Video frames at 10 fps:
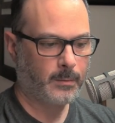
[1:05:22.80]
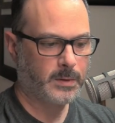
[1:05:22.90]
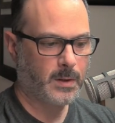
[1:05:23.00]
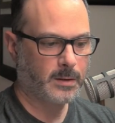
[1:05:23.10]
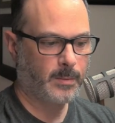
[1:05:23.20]
We
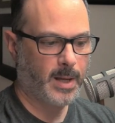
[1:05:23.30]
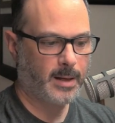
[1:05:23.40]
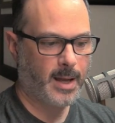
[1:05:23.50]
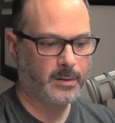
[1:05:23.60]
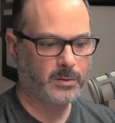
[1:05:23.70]
talked
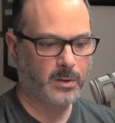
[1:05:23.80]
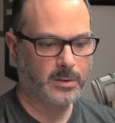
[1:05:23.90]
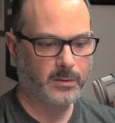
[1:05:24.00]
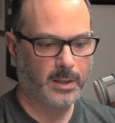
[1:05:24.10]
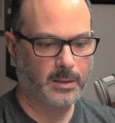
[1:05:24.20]
about how to draw
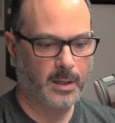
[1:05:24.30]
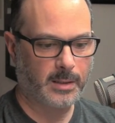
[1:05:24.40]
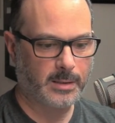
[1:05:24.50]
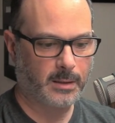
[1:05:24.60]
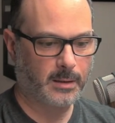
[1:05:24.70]
straight
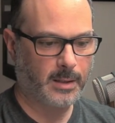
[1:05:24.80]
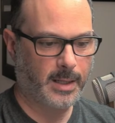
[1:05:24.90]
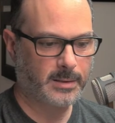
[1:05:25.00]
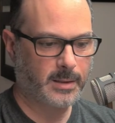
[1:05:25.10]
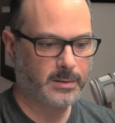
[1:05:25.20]
lines in
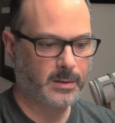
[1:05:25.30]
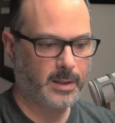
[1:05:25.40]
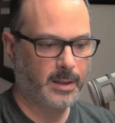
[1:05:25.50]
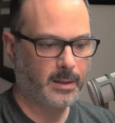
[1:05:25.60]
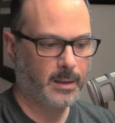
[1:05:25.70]
class
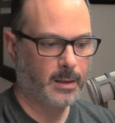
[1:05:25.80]
yesterday.